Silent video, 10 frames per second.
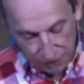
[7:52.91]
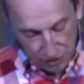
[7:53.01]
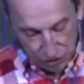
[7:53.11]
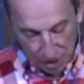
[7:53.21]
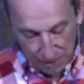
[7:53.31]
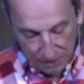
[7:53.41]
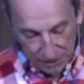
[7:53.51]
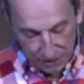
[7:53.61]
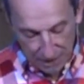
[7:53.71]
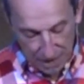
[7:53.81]
finish it up in
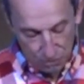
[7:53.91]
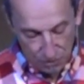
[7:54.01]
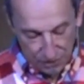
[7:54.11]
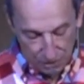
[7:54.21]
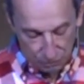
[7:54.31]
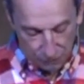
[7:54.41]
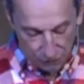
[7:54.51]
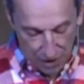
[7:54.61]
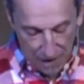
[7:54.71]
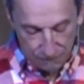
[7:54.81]
a day? Will they
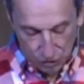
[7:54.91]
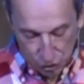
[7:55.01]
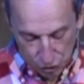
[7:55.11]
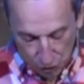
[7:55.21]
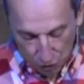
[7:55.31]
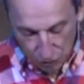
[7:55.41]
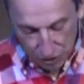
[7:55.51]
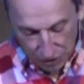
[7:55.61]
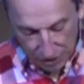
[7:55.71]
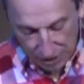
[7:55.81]
revive the
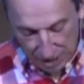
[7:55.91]
stones out of the